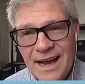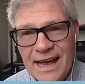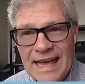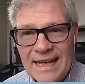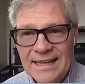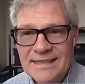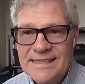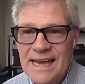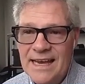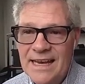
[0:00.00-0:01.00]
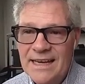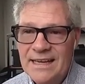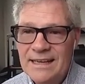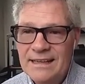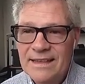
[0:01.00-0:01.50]
and
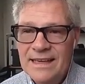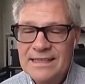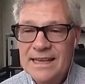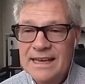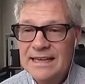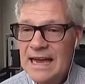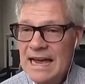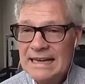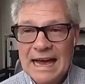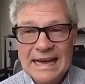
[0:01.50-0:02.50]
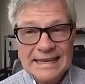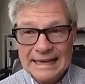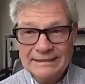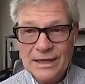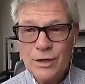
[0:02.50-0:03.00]
say things like, I
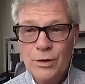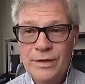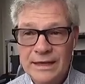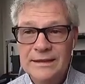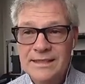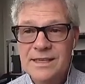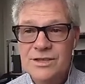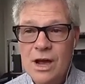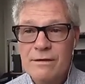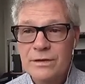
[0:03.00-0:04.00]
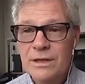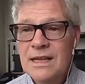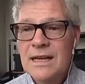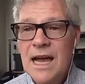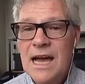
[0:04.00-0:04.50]
get that you think this is awful,
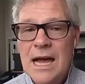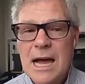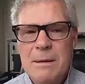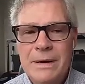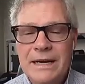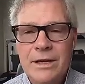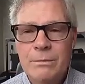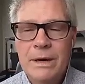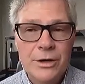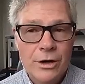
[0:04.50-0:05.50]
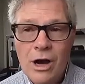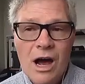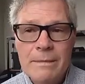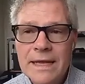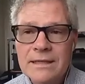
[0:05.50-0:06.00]
but your
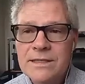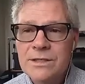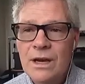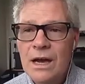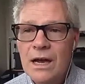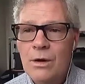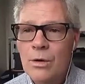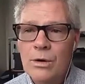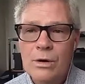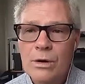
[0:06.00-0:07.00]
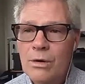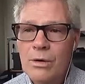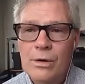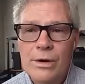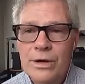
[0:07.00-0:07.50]
comments
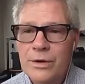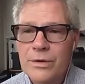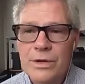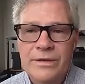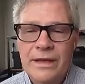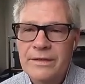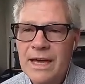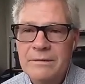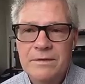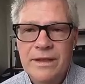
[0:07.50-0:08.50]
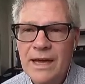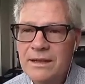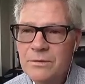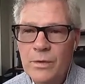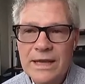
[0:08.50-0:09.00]
or you know
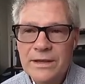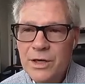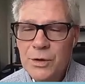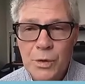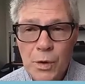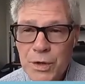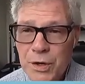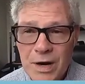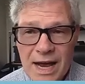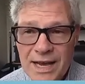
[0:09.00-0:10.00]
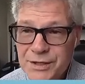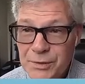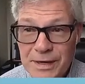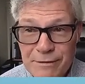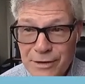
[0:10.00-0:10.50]
that way that you roll your eyes or
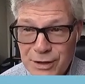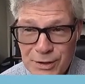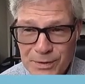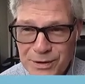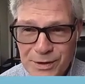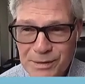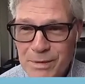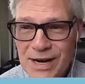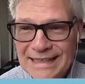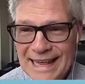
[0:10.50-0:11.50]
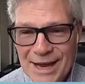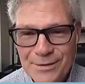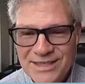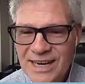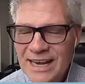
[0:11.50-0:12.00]
whatever you do with your body
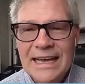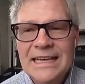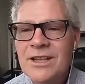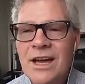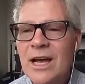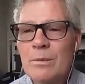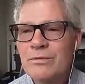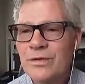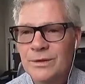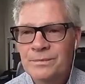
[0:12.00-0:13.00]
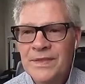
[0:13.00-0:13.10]
language is not helpful.